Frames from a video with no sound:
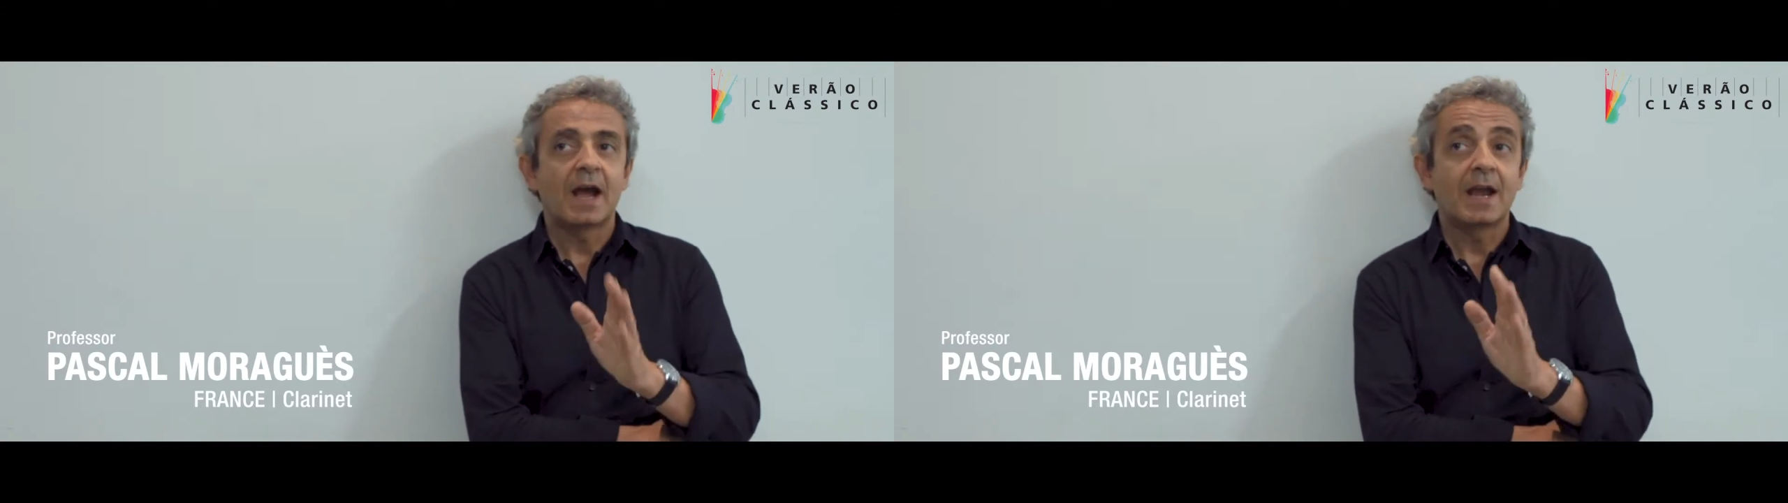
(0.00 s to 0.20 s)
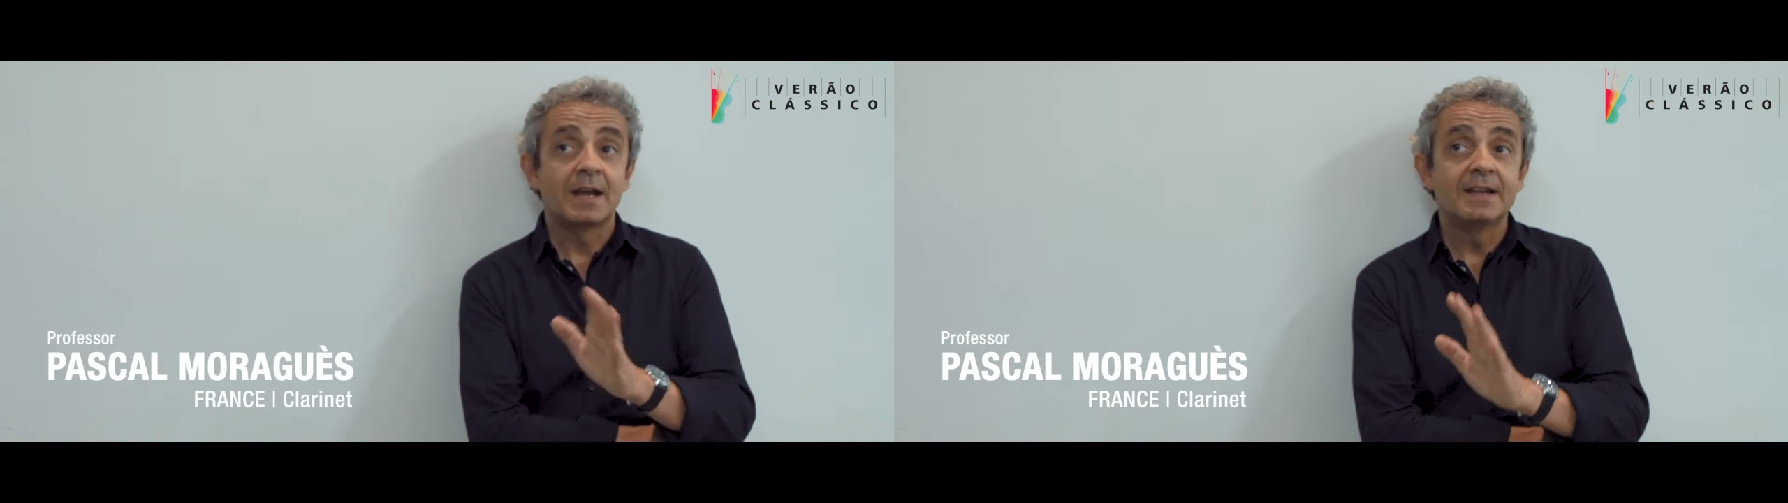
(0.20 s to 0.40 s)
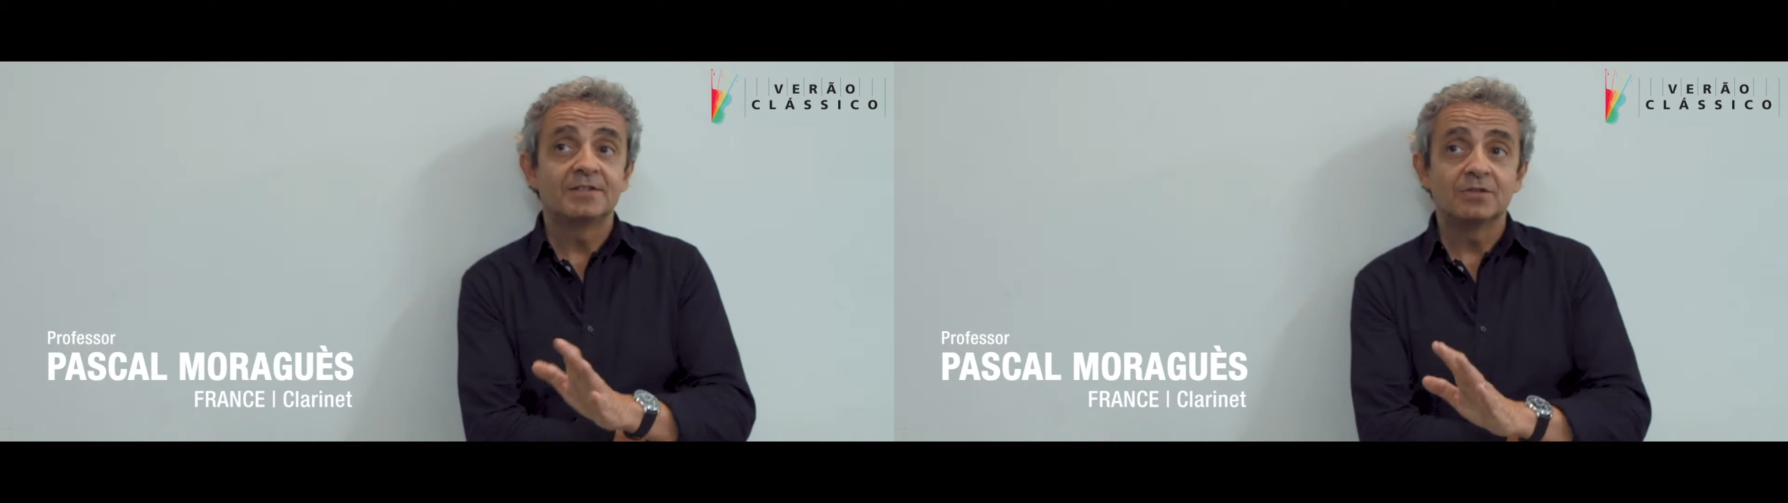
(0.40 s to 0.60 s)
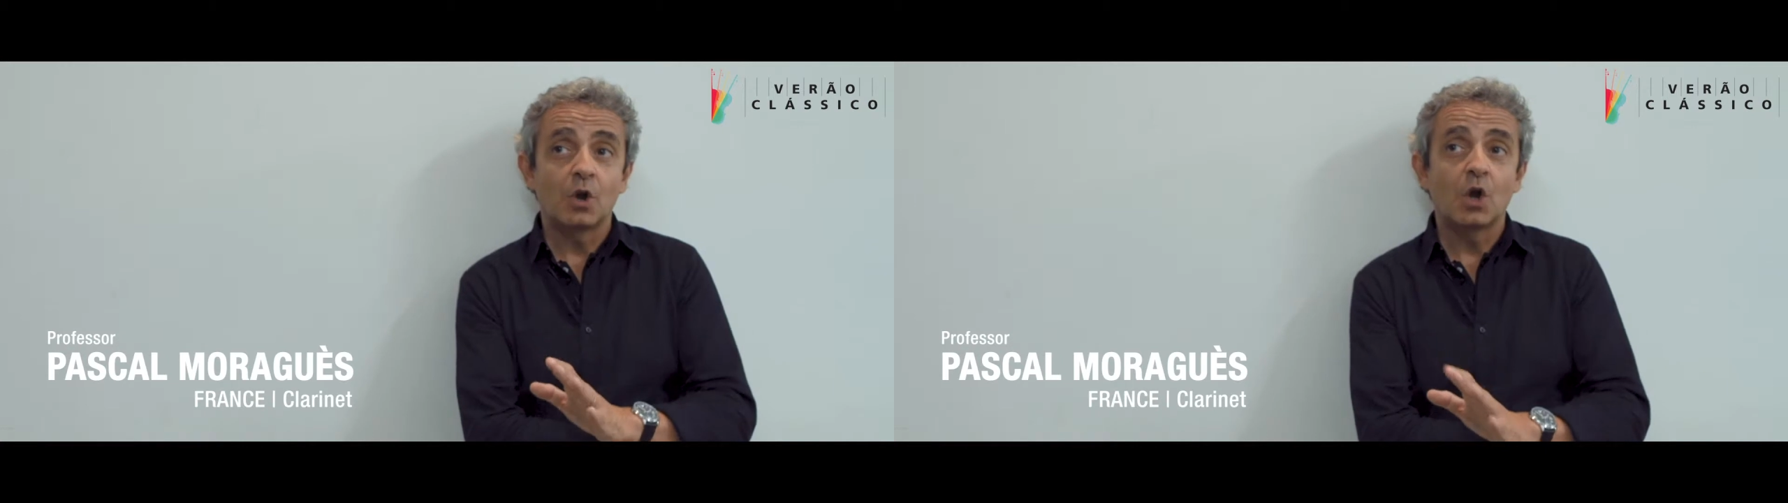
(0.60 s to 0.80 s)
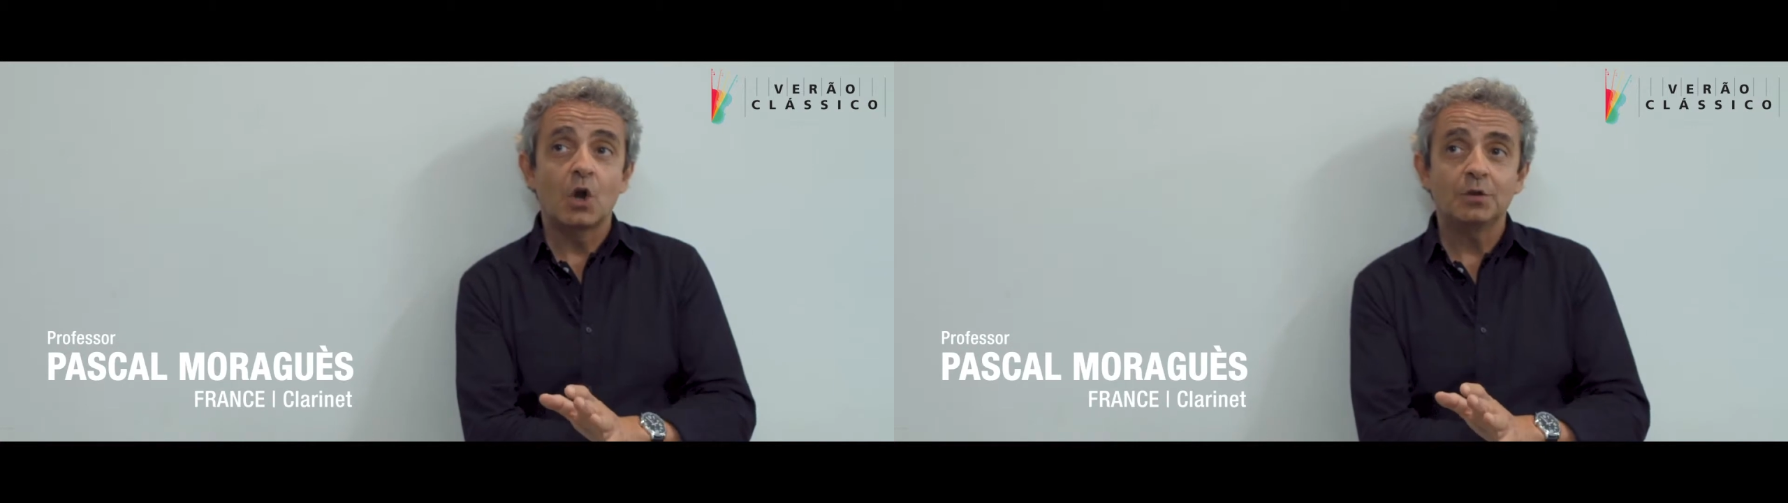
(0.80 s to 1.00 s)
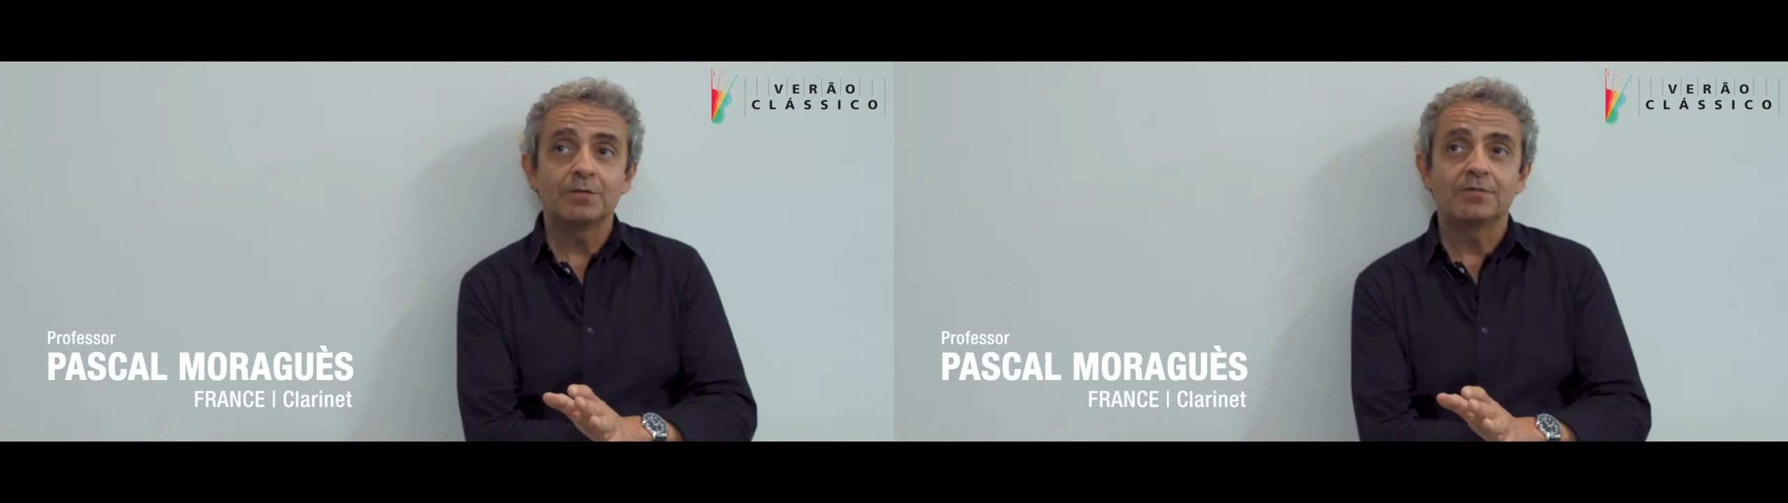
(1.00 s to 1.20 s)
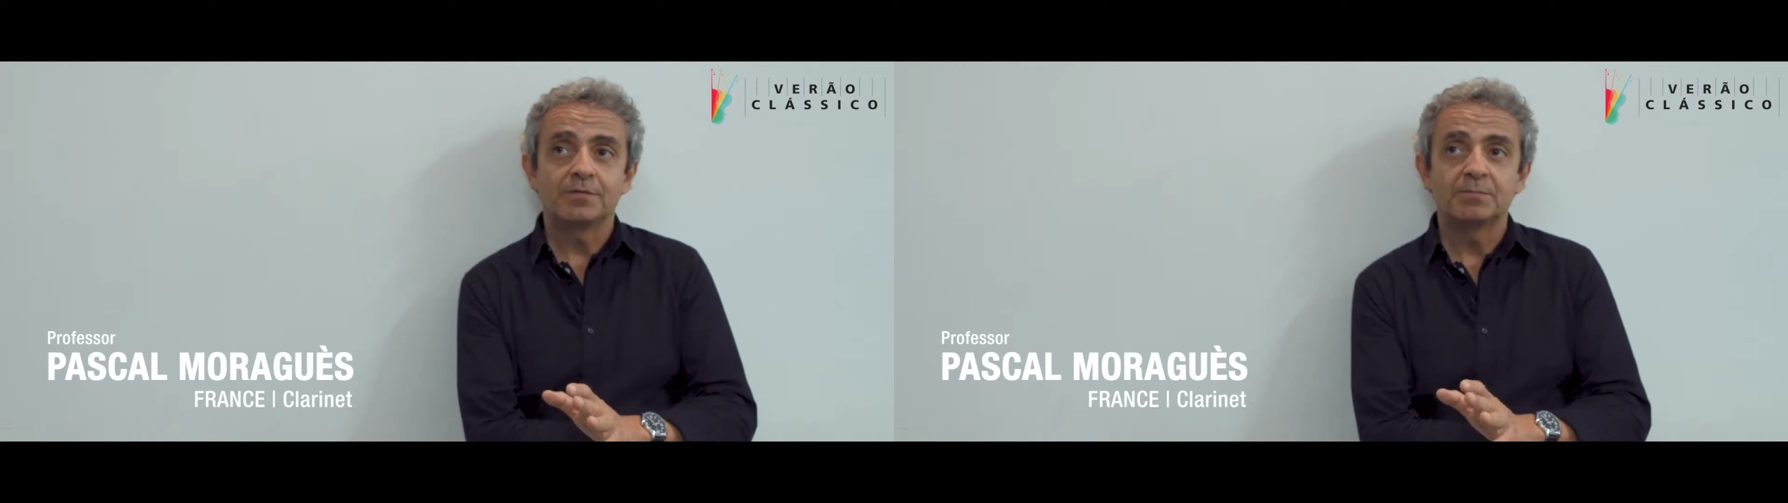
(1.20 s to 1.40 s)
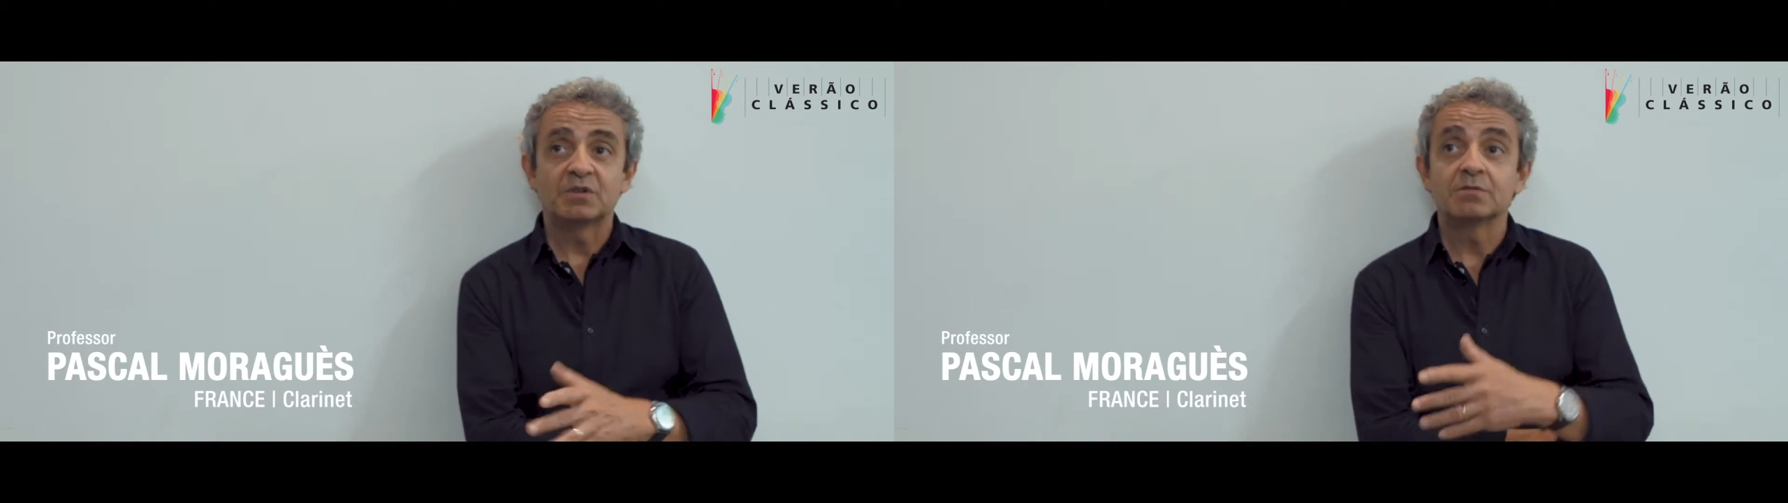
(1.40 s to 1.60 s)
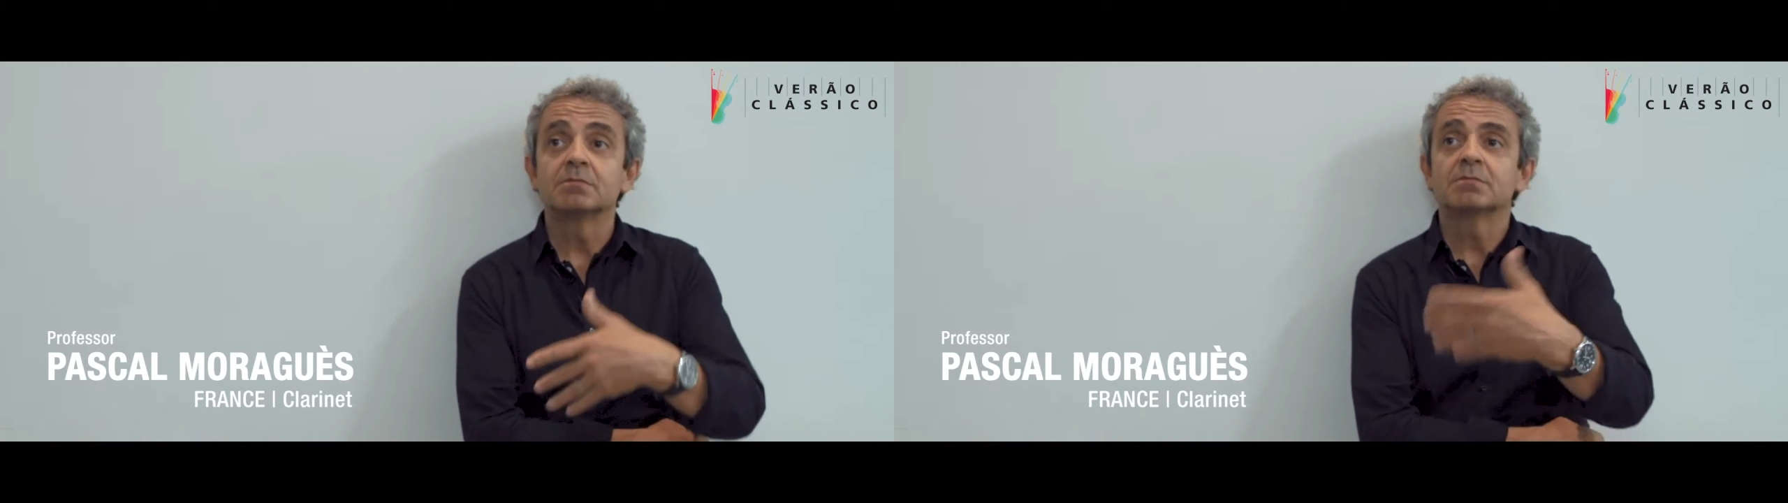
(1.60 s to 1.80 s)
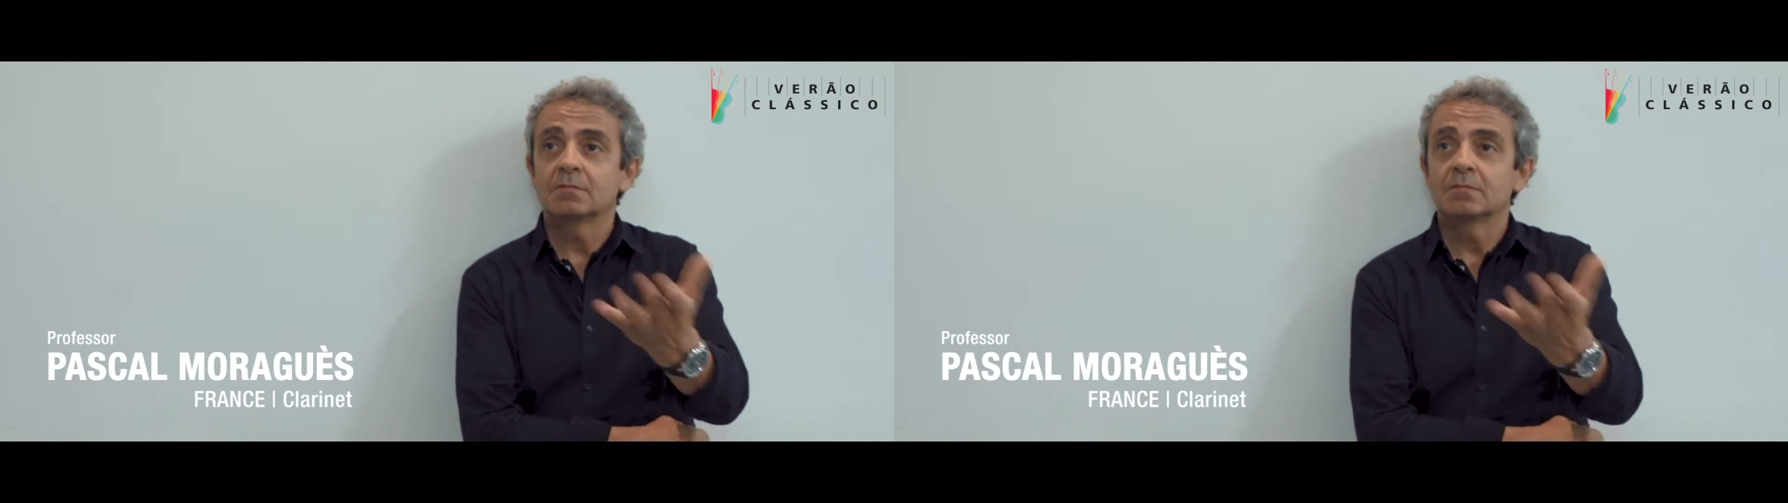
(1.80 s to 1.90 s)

I listened a lot of, because